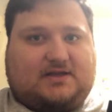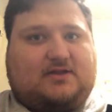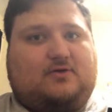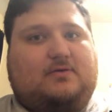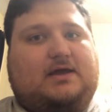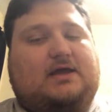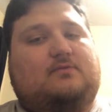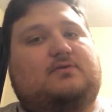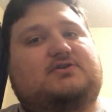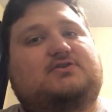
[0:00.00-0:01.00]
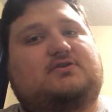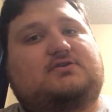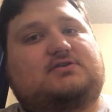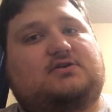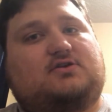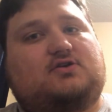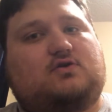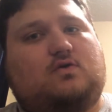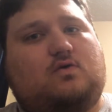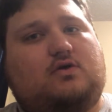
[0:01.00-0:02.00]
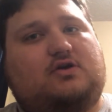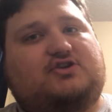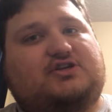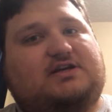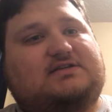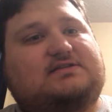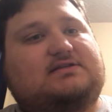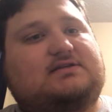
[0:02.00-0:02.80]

a new head, which looks gorgeous.